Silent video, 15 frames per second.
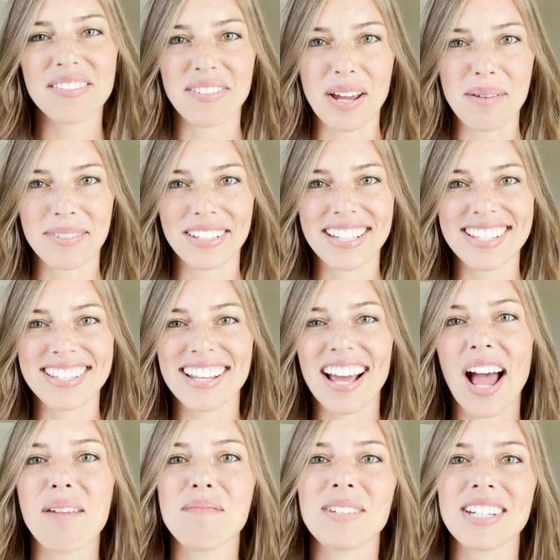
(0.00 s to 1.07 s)
Families.
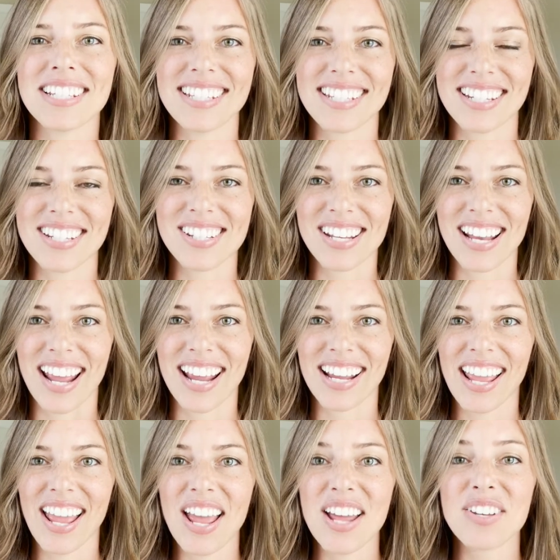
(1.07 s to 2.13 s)
I'm Justine Janae.
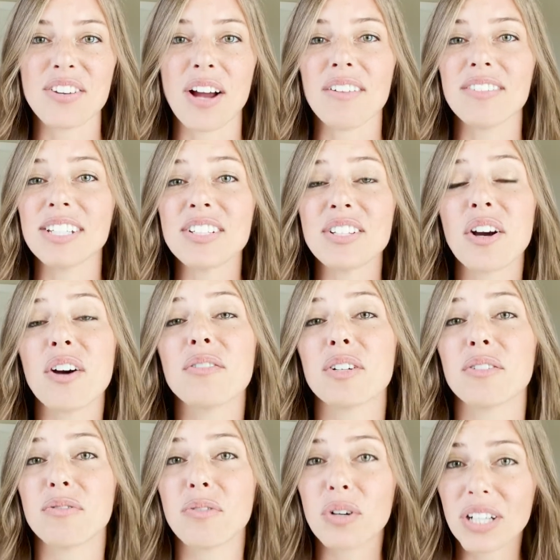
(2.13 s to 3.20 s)
Traveling to
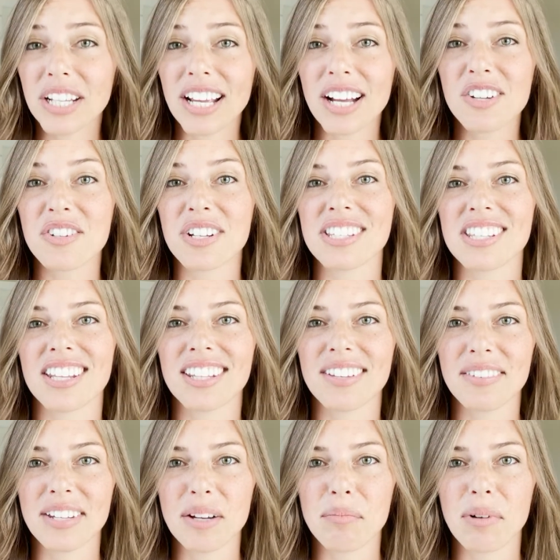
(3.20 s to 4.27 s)
over 40 countries and
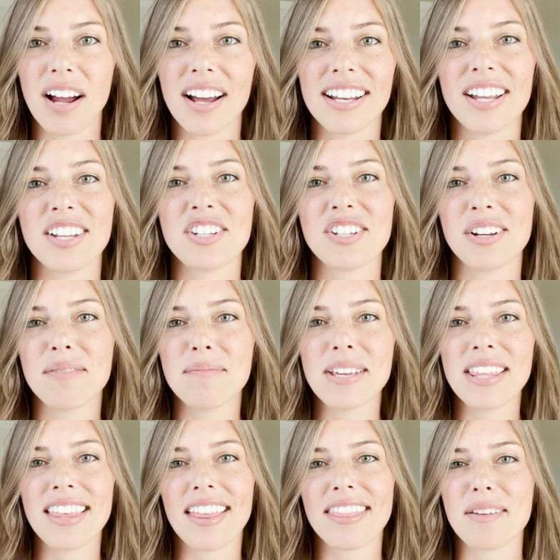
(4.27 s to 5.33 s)
living abroad has shown me
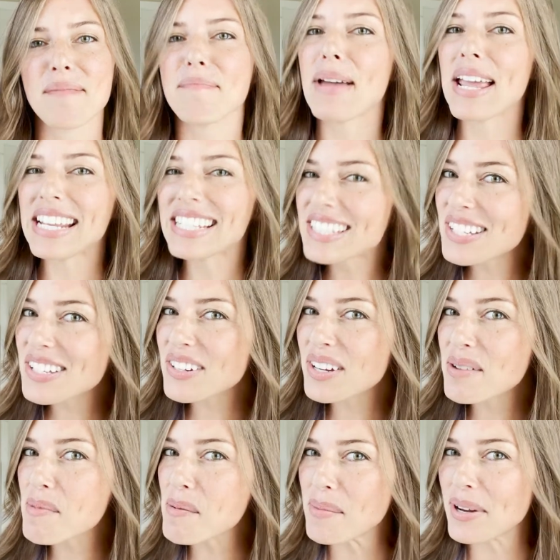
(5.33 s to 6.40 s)
that the
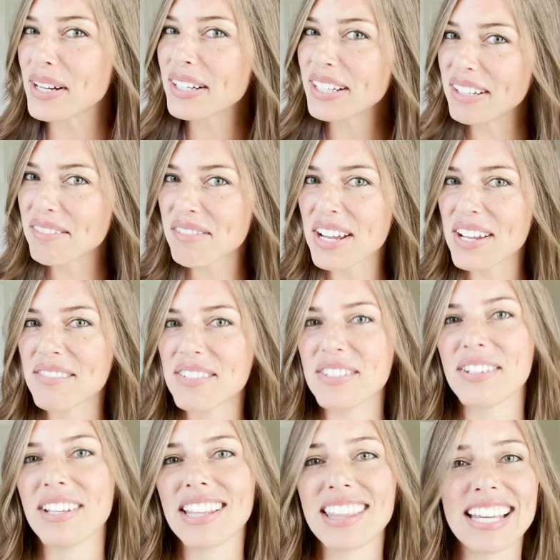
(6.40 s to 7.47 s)
mainstream American way of
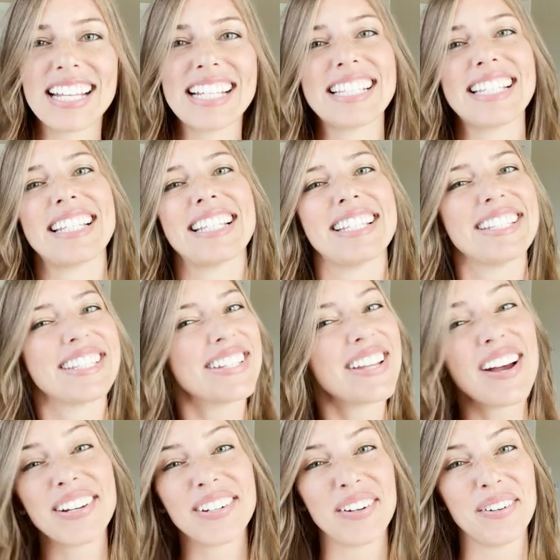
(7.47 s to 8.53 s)
doing things is
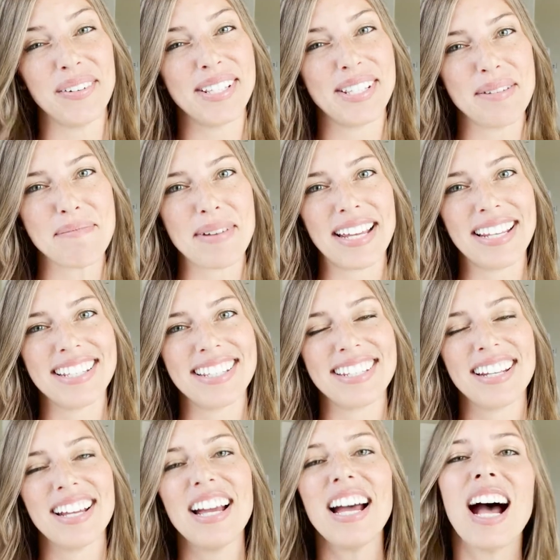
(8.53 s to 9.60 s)
not always the best.
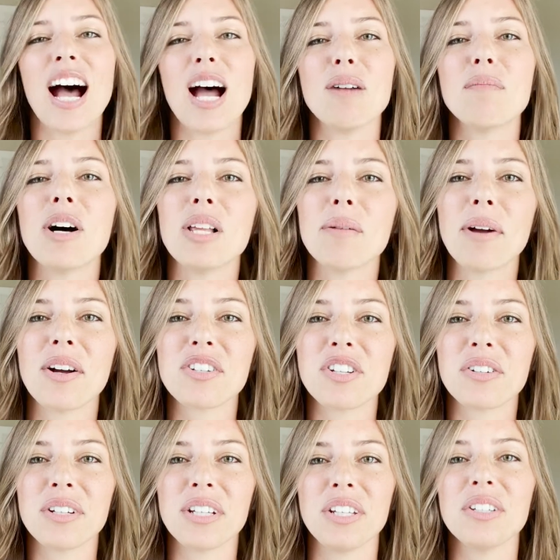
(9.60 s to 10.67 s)
I'm all about
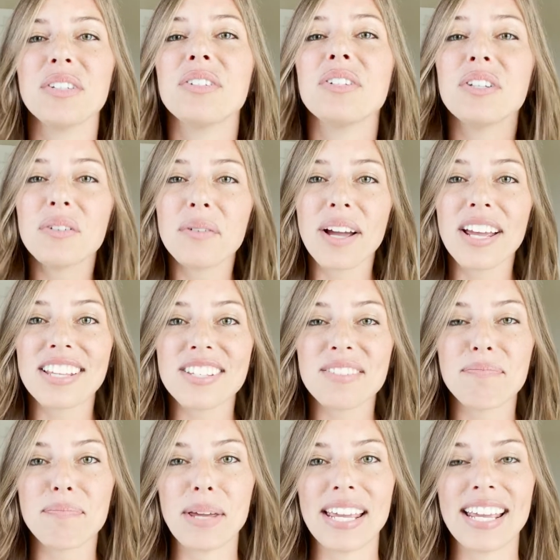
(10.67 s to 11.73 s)
showing you new ways
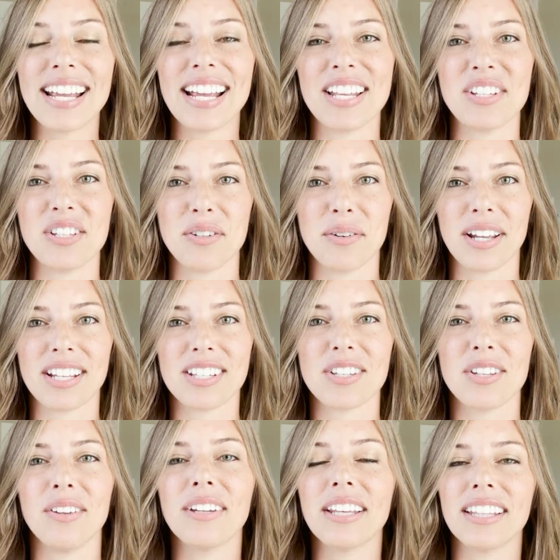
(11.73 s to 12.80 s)
of being and doing so
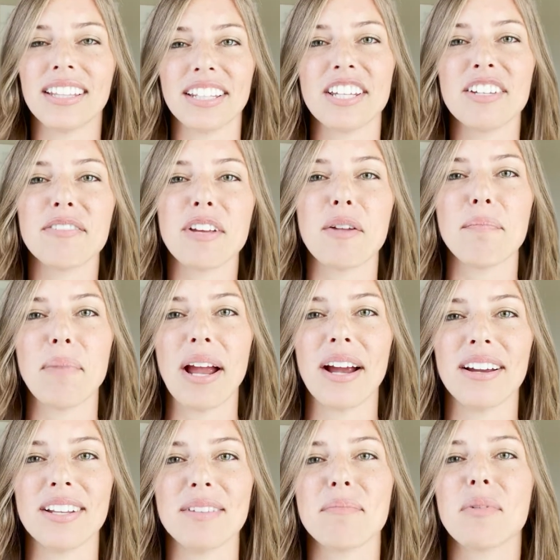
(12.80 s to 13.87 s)
you can live and
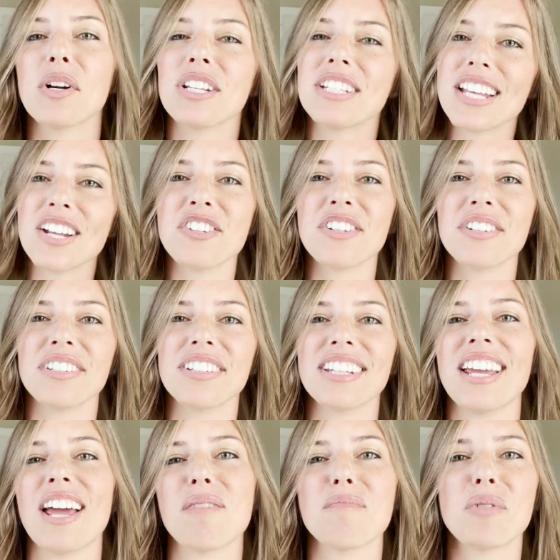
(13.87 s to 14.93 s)
parent more
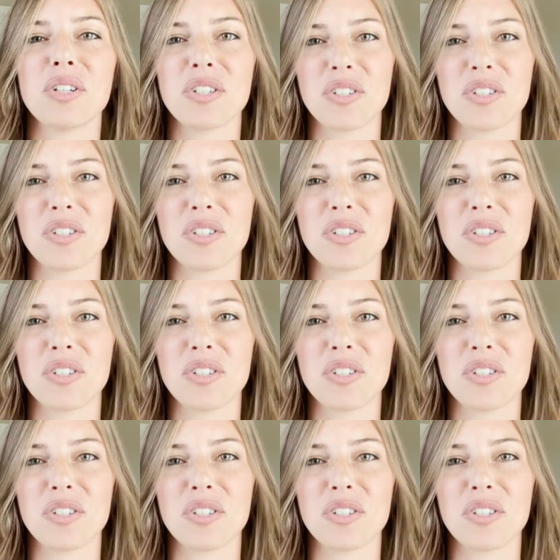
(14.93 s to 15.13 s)
intentionally and more